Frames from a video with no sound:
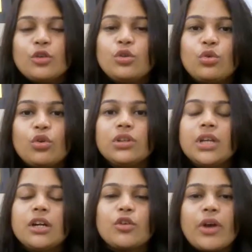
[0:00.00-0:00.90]
You know
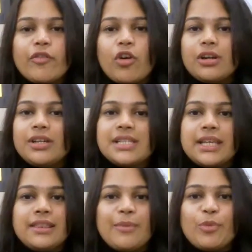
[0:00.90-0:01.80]
that you have already
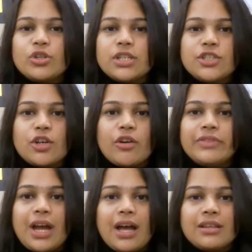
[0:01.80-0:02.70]
seen the procedure of
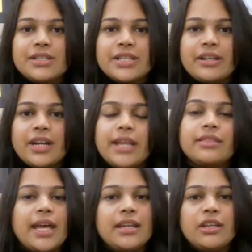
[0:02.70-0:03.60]
the answer,
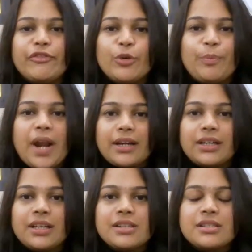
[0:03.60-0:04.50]
and then if you
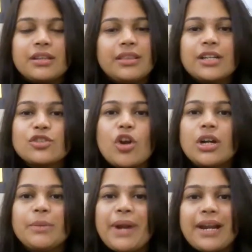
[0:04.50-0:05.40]
practice, that's
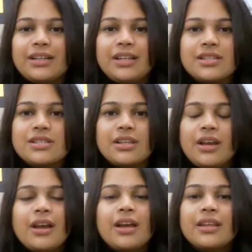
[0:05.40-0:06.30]
not a practice.
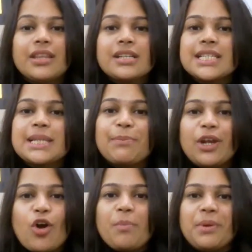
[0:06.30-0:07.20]
That's a
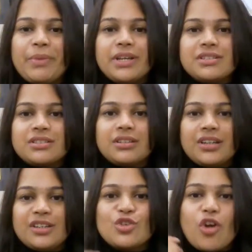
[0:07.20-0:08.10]
simply copy paste.
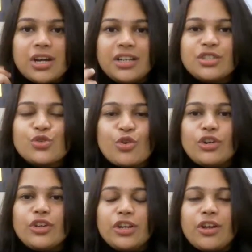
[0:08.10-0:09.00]
It's already
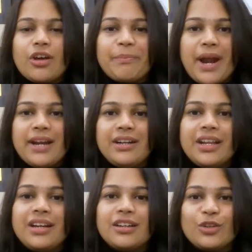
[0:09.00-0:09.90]
stored in your mind
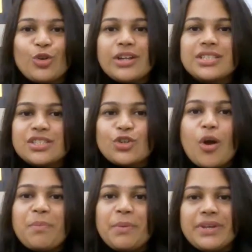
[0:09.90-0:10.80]
and you are just
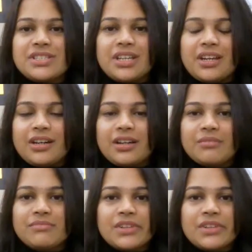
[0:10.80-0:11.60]
copy pasting it.